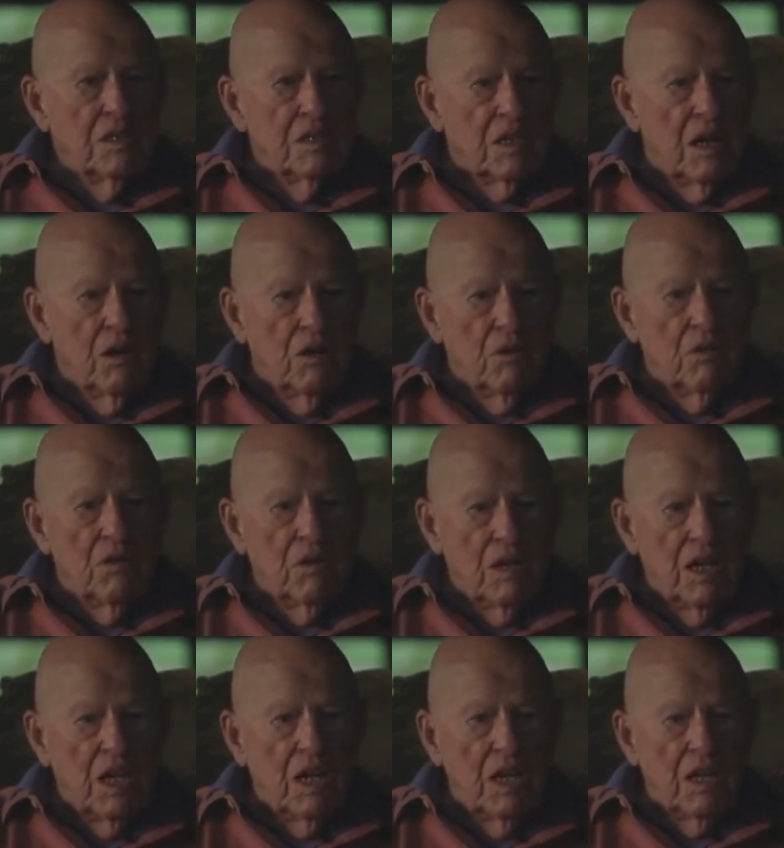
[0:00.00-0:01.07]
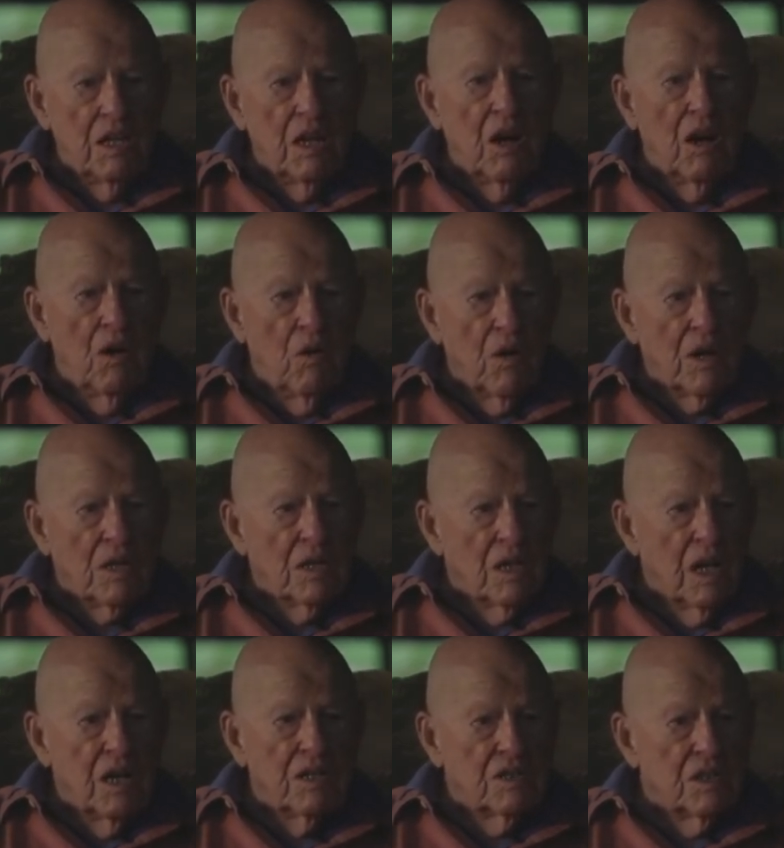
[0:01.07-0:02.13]
So he uh,
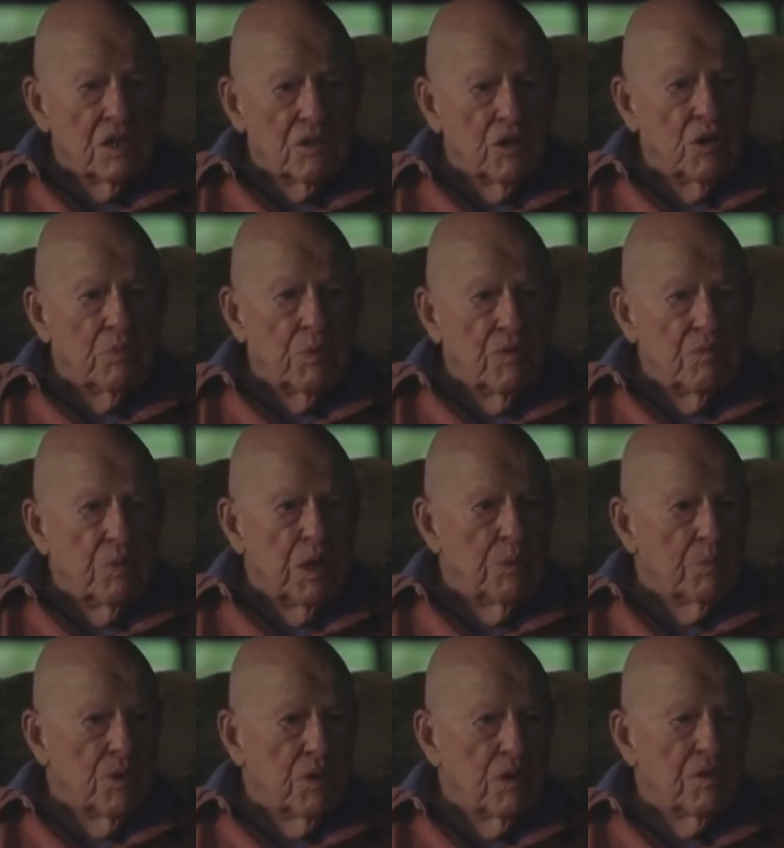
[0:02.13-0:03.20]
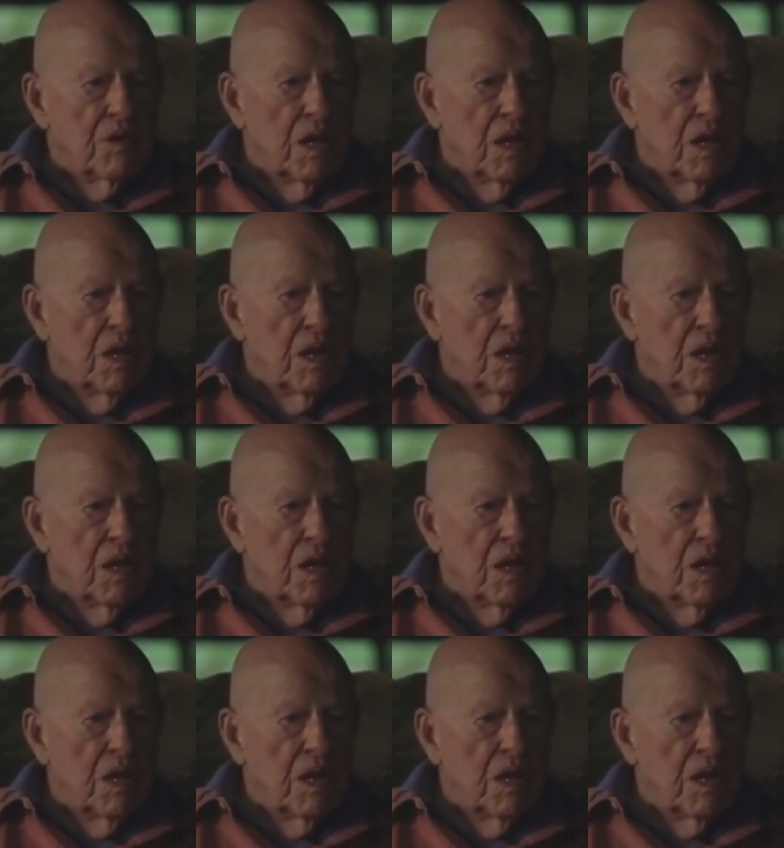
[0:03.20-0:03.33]
organized a group of people.